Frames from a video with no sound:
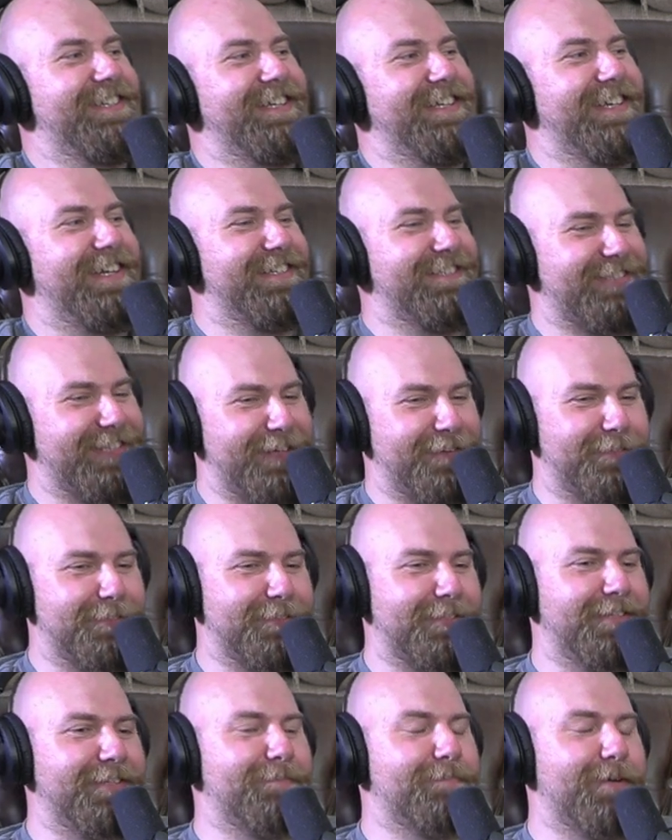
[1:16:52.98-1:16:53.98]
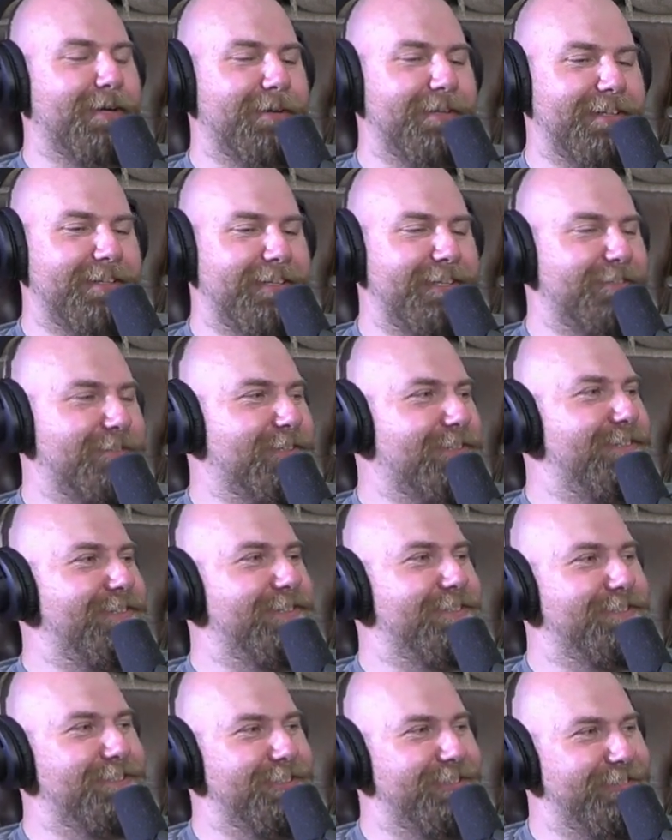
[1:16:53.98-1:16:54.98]
Yeah, I said it was probably an electrical
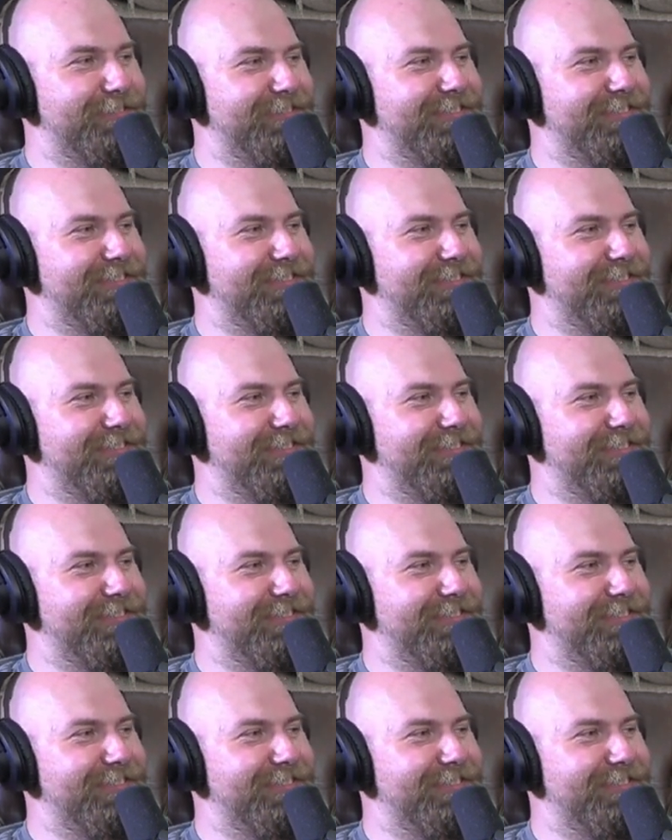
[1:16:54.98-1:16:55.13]
issue.